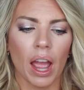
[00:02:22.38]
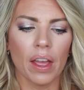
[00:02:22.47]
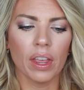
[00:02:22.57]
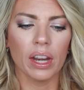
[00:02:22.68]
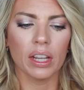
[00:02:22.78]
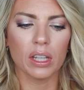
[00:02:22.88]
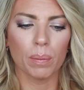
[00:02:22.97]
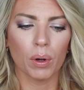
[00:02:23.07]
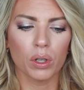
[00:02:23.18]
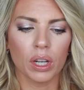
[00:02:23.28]
And then it's
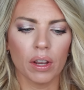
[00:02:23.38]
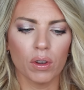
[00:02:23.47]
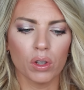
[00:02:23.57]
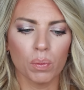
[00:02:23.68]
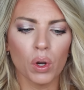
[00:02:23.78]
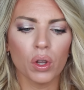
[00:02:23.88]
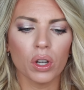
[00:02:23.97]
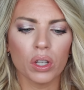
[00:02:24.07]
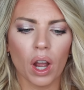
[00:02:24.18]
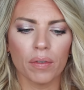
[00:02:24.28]
supposed to give you
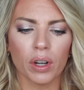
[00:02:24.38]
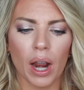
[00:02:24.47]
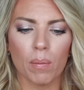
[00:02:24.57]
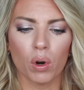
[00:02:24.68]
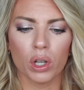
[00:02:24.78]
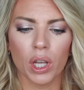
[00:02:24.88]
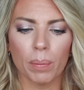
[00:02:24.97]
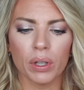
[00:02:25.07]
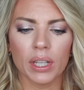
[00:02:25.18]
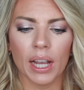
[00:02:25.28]
smoother, softer, and more
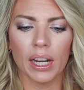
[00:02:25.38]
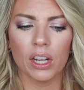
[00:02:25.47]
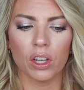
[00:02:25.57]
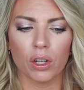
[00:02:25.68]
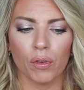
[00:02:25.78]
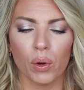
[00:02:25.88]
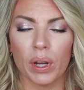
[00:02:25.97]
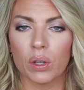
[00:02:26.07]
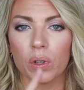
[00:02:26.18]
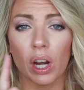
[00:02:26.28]
supple skin in just a few
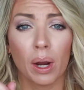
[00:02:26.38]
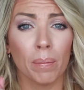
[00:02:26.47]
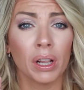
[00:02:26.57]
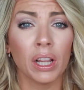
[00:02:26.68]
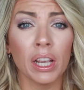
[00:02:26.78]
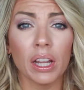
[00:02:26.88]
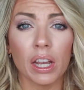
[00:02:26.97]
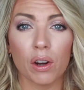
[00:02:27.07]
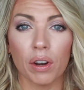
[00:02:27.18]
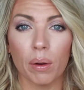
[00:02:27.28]
weeks, which I completely
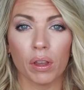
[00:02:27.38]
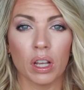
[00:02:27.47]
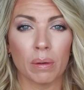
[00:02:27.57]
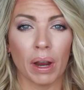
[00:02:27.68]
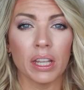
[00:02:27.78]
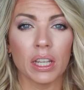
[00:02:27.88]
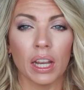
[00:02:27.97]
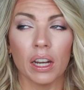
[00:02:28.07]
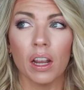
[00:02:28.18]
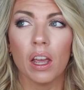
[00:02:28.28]
agree with because my
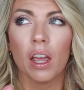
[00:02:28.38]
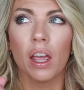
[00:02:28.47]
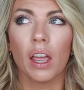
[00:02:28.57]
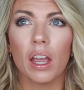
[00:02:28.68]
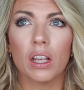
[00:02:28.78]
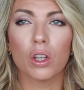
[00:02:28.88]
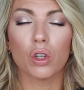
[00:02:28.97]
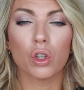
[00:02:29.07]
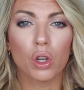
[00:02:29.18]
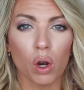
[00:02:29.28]
skin is
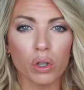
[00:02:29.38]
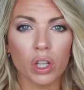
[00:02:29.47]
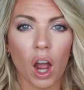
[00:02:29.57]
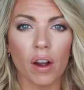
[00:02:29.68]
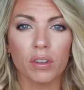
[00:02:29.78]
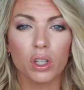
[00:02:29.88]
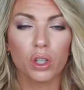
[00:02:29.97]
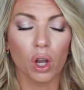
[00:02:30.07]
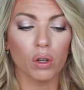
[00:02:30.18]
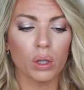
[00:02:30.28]
so soft,
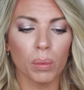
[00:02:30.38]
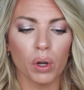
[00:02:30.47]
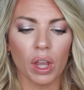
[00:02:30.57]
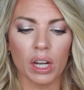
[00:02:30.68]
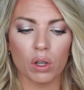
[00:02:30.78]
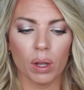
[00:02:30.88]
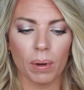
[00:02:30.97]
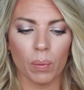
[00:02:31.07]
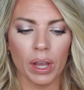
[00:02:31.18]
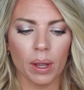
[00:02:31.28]
so smooth, and it's only
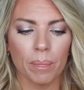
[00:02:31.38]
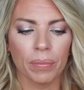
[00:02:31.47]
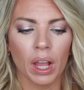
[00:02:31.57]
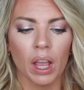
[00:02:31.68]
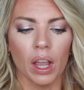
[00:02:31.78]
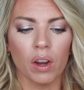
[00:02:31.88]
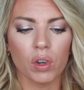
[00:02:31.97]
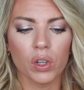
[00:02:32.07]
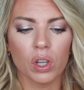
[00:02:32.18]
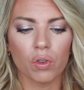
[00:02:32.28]
been a week. It
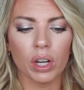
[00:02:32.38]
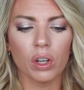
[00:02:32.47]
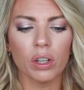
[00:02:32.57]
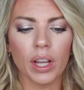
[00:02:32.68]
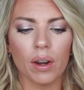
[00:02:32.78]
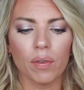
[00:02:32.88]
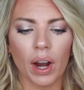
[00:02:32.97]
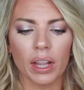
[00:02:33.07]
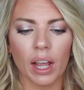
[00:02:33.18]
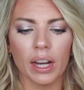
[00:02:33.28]
reduces wrinkles and
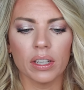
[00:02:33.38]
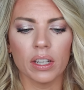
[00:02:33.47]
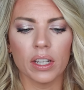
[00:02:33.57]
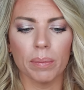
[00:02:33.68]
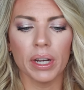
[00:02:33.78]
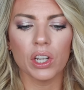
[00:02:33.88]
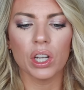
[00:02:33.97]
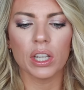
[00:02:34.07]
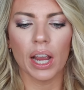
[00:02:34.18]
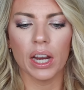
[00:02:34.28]
fine lines,
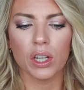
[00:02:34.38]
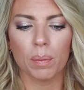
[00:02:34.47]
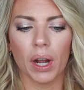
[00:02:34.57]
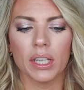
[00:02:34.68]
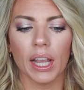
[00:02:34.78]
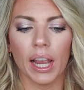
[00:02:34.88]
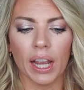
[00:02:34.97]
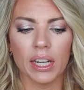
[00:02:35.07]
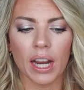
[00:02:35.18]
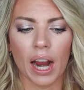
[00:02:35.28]
diminishes age spots
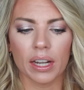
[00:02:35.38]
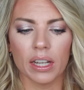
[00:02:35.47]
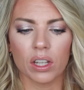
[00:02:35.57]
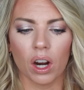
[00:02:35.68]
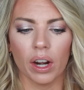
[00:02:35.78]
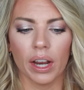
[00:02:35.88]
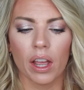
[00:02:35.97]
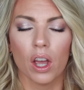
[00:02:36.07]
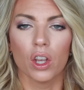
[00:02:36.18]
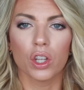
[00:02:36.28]
and acne scarring.
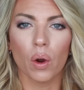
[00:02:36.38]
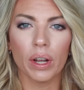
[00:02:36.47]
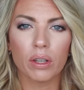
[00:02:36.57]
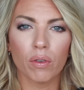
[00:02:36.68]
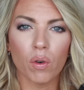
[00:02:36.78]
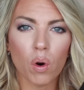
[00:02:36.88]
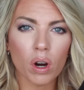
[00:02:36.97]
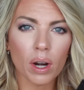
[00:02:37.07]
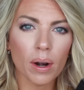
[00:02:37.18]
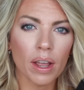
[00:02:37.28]
So it's
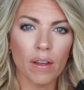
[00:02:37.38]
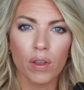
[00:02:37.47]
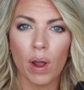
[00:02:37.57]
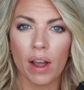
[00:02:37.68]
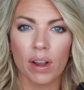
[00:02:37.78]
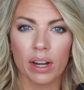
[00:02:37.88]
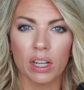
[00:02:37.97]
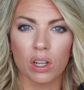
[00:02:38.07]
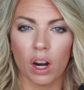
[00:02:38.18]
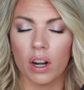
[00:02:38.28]
for if you have
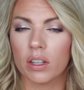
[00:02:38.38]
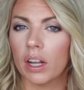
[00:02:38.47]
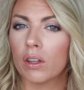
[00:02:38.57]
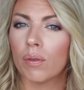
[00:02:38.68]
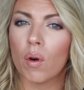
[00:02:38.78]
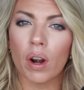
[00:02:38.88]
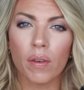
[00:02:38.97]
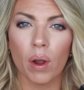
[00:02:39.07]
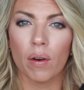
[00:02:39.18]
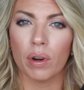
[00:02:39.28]
acne scars, it's for
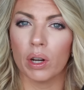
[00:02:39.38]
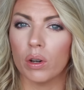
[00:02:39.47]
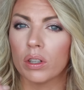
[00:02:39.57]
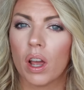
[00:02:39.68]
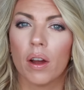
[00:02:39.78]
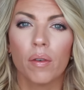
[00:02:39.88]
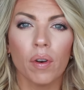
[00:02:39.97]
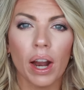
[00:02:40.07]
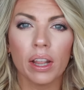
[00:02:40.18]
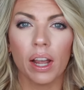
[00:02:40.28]
if you have wrinkles,
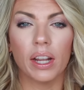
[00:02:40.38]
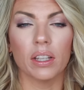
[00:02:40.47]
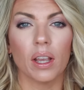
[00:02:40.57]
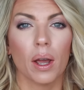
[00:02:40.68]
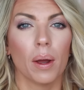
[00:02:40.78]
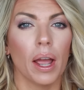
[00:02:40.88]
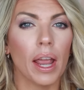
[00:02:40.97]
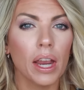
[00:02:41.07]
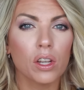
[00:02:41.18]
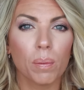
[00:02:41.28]
fine lines,
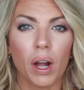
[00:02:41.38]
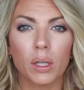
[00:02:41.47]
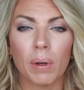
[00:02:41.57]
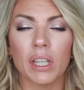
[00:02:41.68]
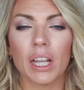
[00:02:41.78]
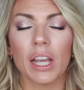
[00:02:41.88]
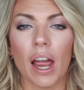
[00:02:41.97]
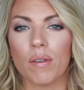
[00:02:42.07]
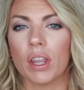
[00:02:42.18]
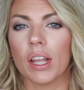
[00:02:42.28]
age spots, basically
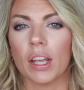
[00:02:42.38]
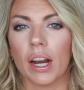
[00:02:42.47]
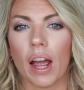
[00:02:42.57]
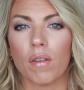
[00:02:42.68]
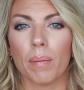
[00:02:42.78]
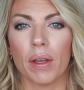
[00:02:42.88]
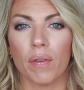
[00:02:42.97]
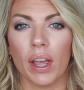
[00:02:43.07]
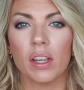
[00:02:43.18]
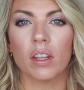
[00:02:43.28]
everything that I have on my
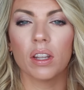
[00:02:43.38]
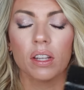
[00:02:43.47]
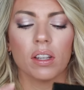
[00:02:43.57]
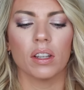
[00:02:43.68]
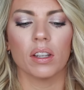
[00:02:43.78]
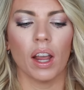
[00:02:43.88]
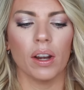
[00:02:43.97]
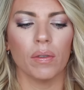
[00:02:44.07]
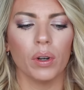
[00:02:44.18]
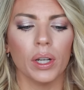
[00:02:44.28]
face, this is
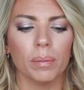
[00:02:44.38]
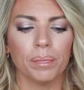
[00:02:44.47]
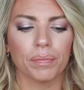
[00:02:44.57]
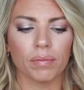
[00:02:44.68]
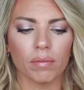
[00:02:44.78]
designed for.